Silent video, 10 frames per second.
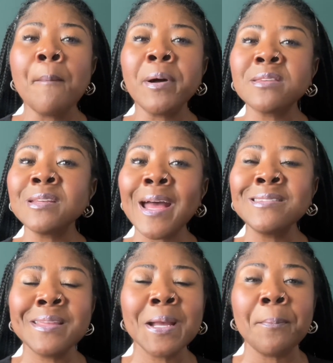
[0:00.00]
but the
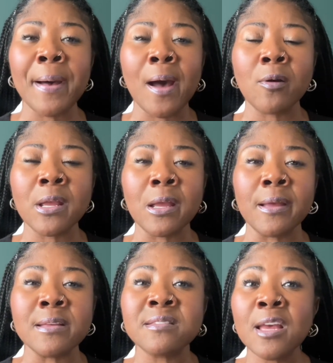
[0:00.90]
nice thing about it
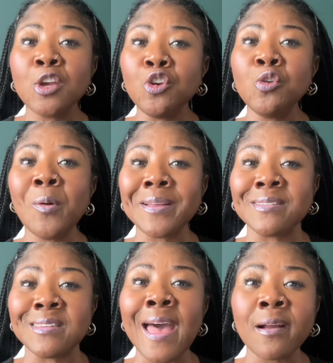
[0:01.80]
is you know
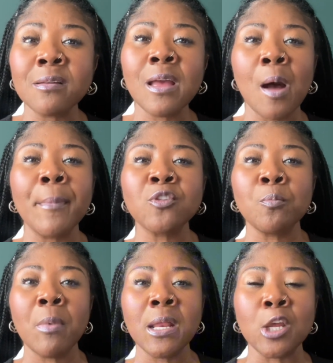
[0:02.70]
exactly how much
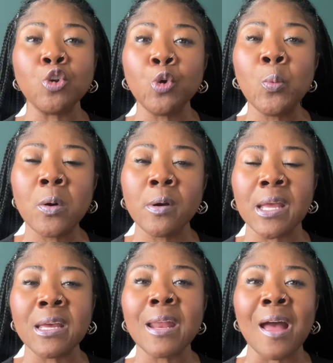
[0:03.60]
money you will
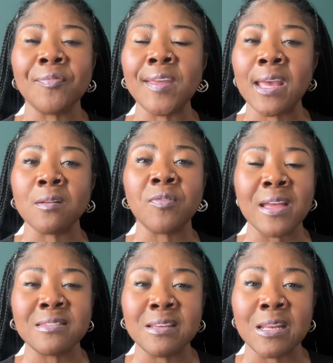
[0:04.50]
get at the end of
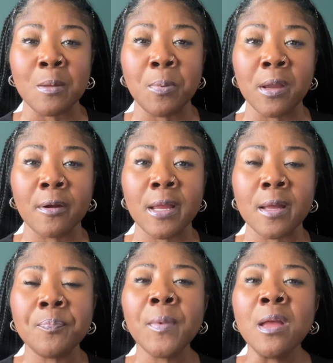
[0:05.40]
that CD
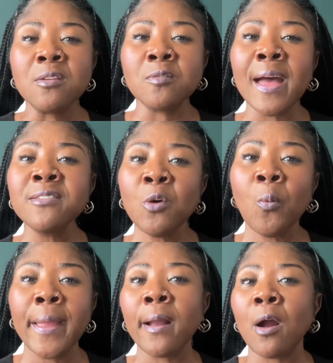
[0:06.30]
period. So that's a
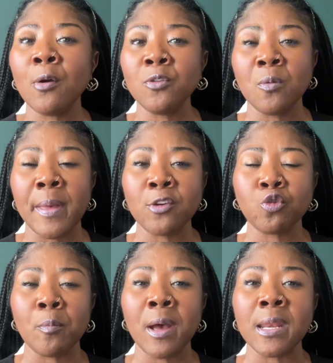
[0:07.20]
way to earn some
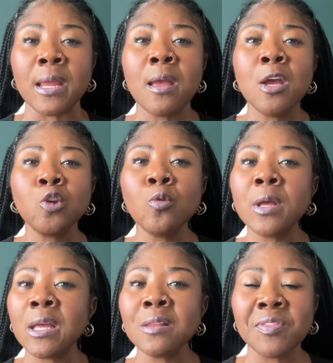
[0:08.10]
extra money. You
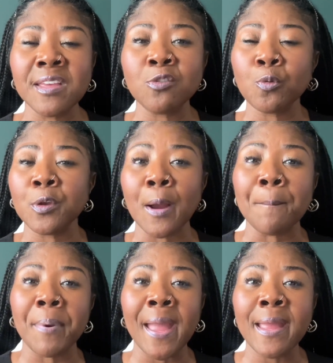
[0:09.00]
can get these through your
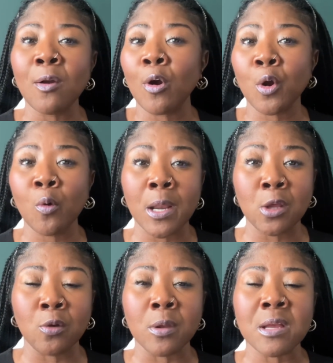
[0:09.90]
bank or
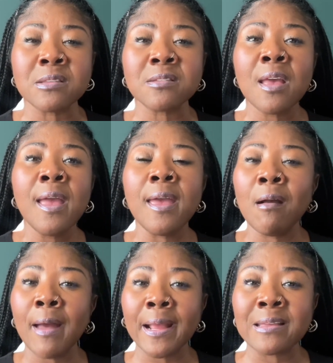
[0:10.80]
credit unions. And
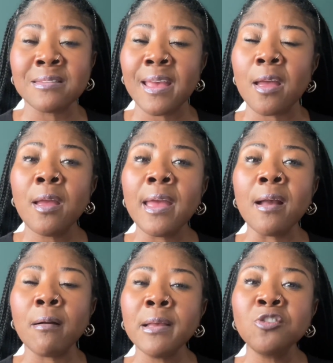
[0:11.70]
like I said,
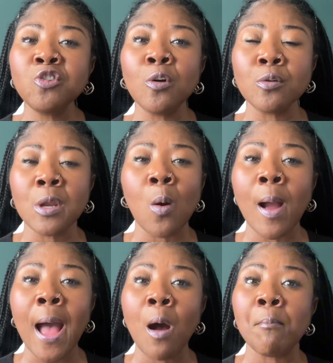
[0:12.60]
at least you'll know
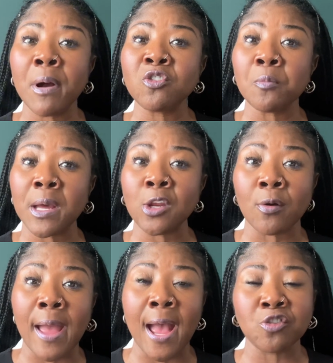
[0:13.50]
how much money
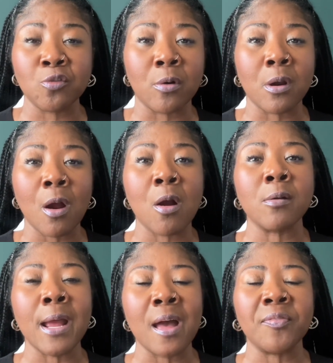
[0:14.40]
you're actually going to
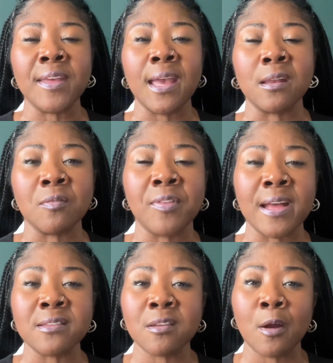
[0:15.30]
earn at the end of
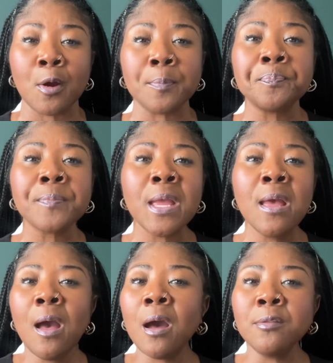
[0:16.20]
that term.
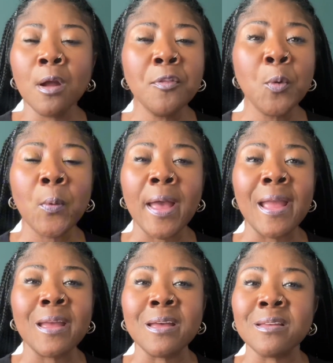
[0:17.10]
Another
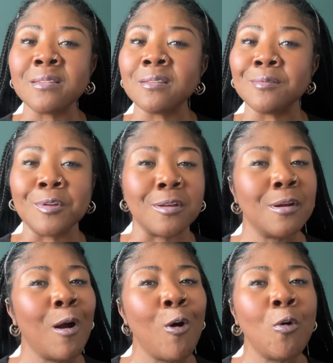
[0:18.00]
way is
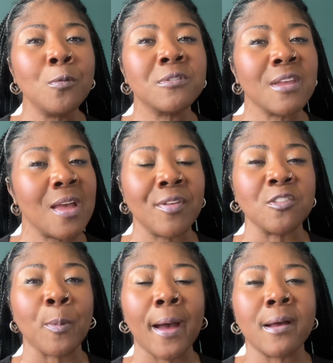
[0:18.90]
good old
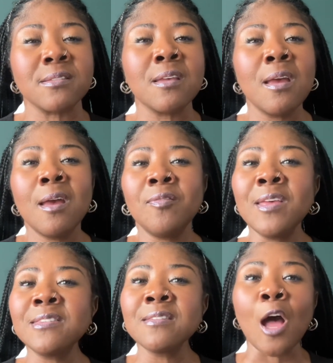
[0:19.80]
savings bonds.
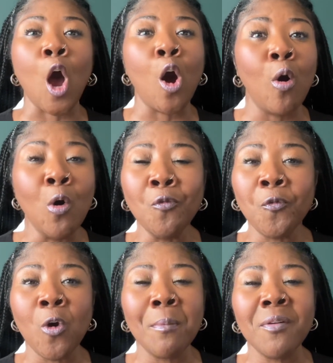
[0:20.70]
This is an old
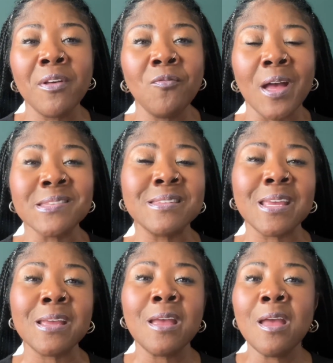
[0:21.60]
form of
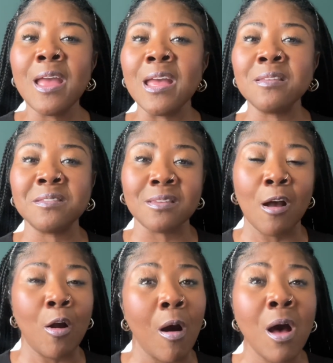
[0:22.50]
investing. It's
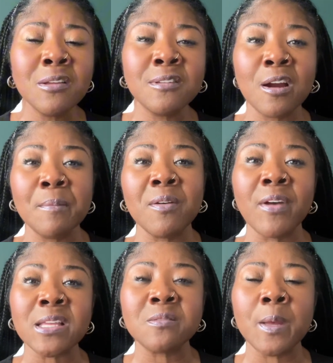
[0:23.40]
a long-term
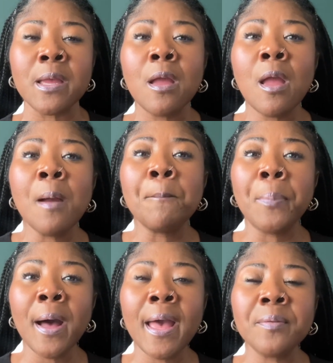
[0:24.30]
investment,
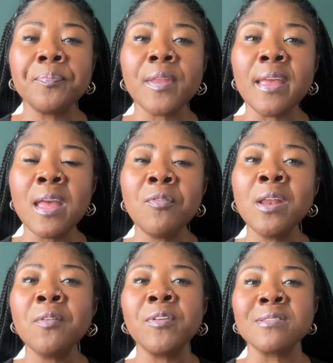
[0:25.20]
but
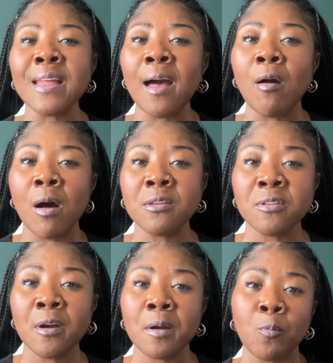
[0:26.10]
even if it's not
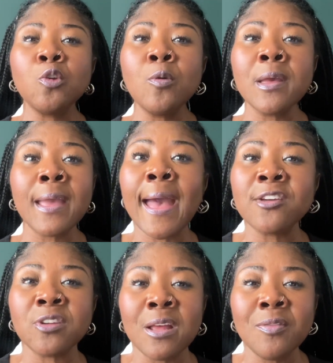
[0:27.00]
long-term, you can
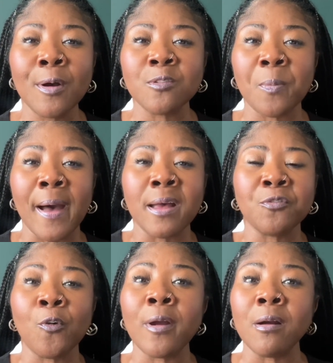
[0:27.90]
cash in those bonds
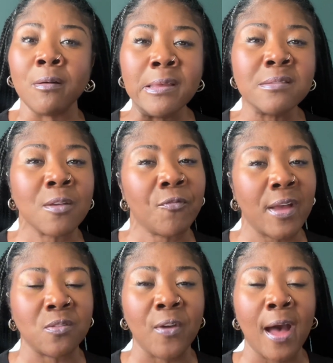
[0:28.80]
for at least the
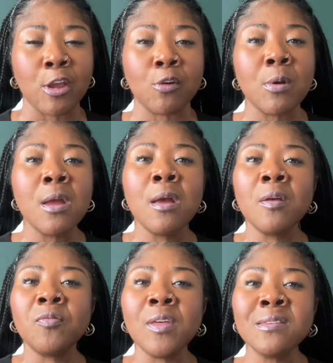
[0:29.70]
face value.
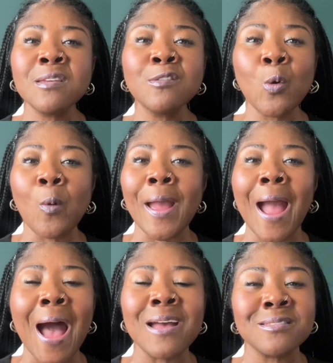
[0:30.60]
This is a way
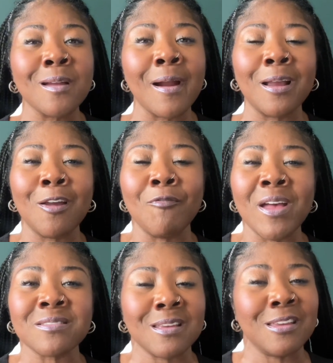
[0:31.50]
I started
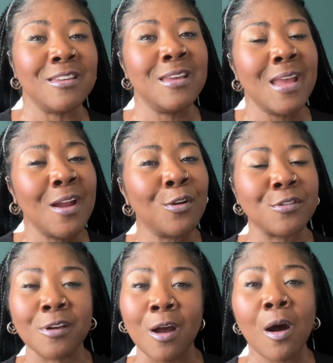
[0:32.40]
investing
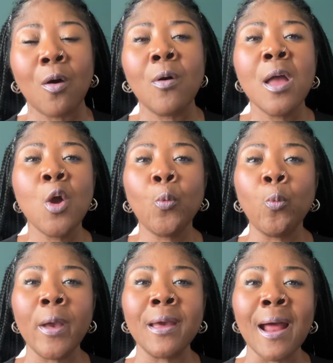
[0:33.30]
years ago
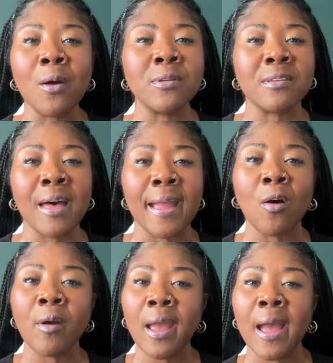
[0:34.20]
when I was like,
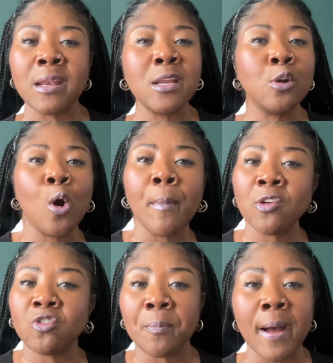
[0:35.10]
okay, I didn't know
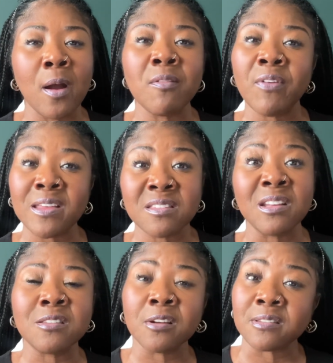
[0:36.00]
much about
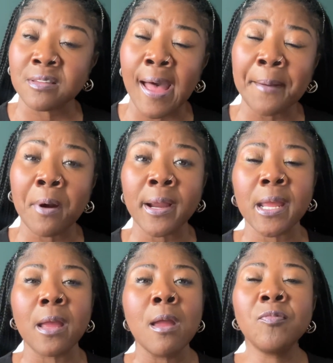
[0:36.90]
investing to the stock
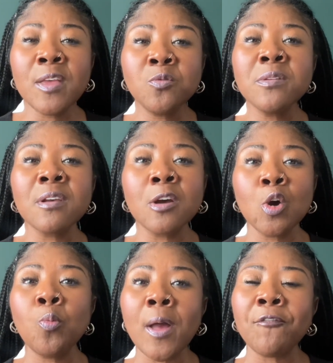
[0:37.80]
market. This was a
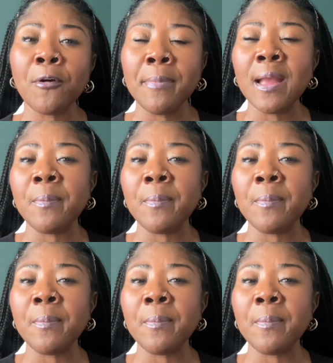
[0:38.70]
good way for me to